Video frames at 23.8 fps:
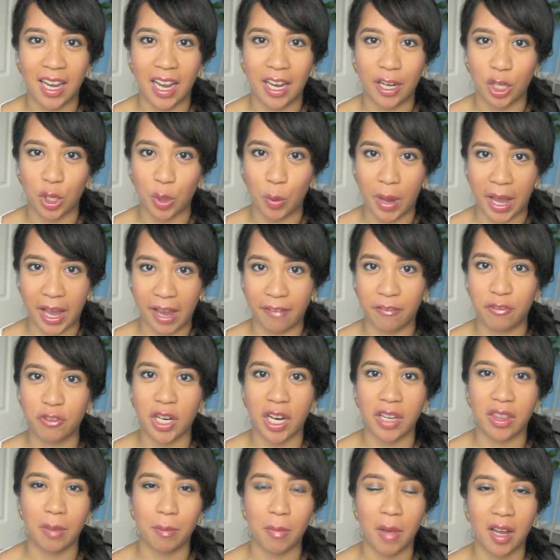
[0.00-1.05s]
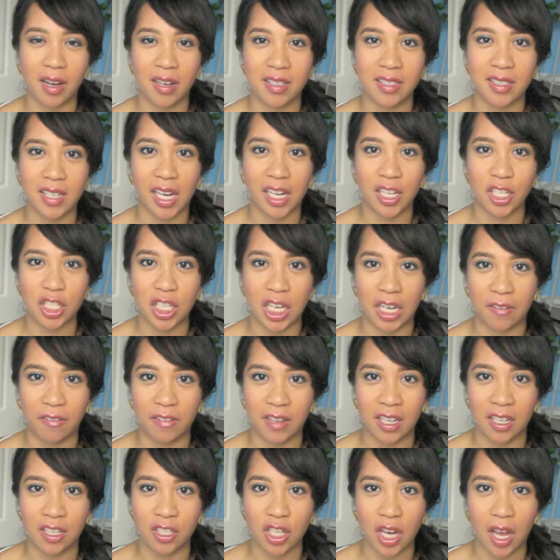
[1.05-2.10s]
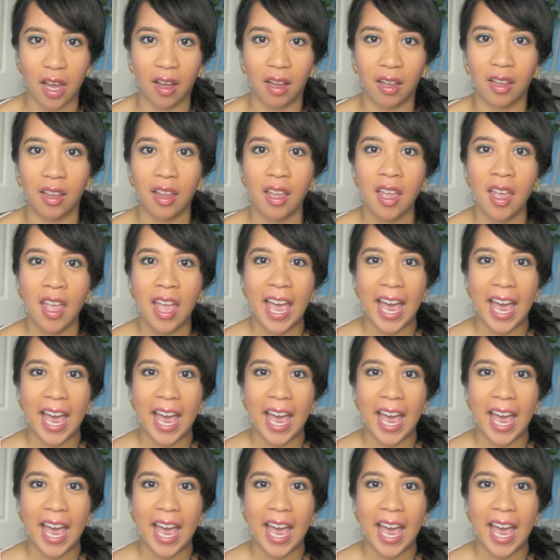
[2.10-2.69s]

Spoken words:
and you have tried the Monistat chafing gel